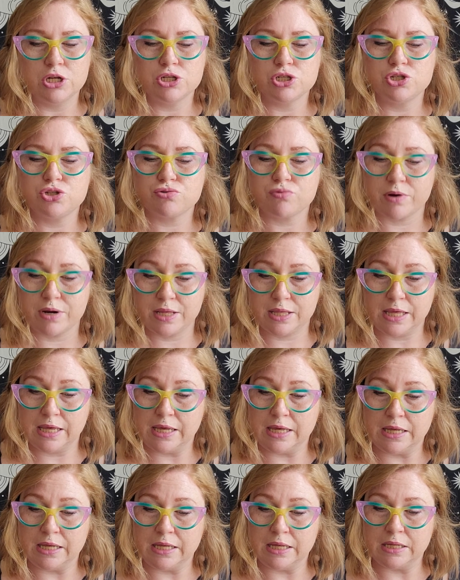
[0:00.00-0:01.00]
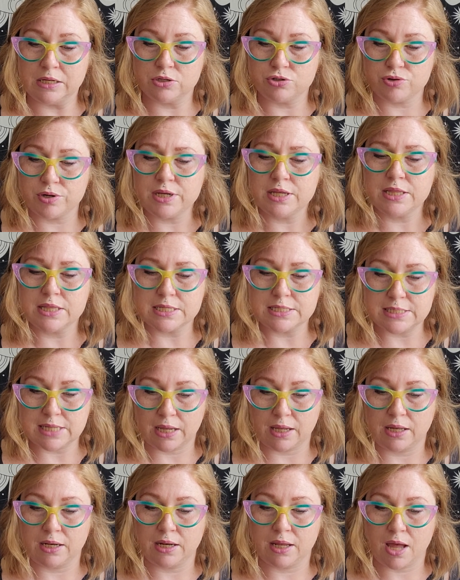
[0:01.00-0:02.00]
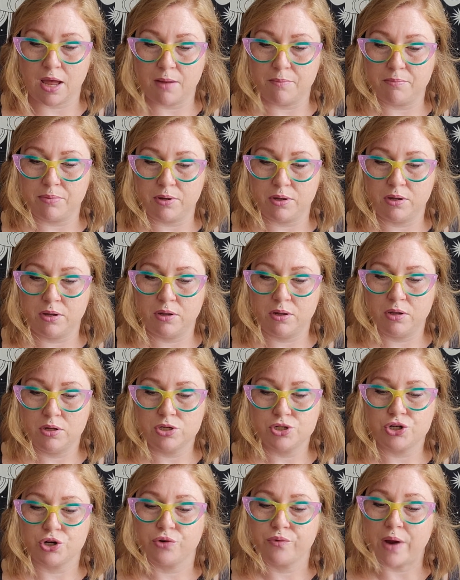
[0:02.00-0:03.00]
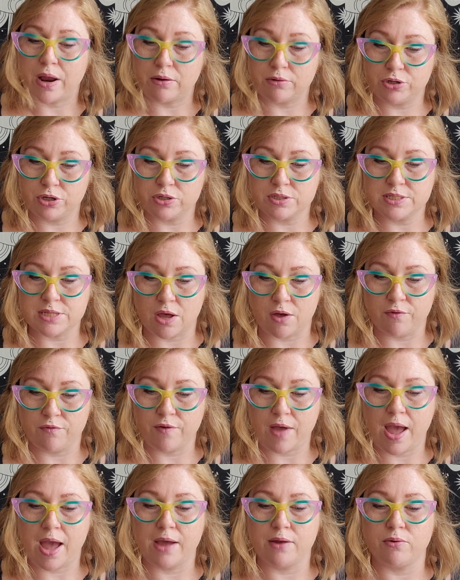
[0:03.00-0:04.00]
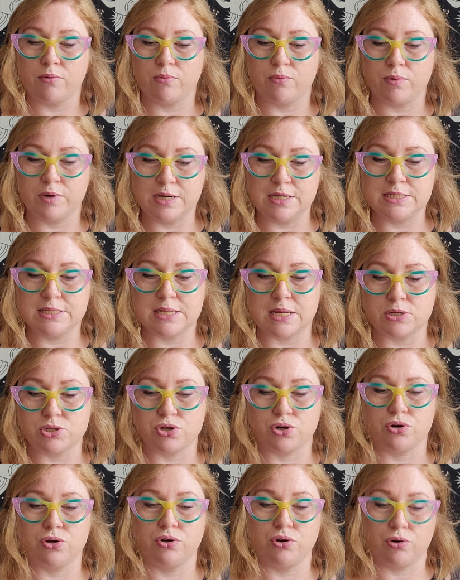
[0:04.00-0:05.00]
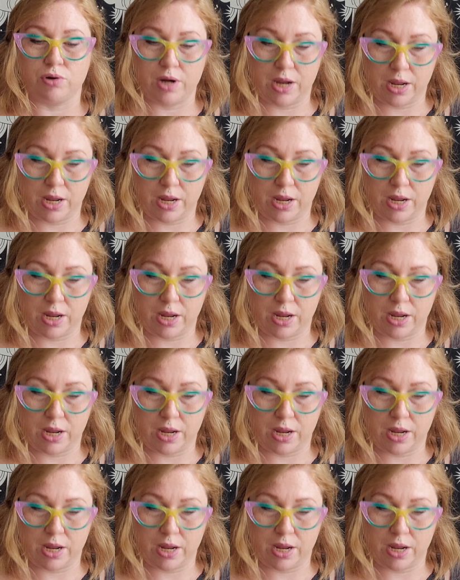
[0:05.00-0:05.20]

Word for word: Drinking, drink the second cup to ground yourself and recenter your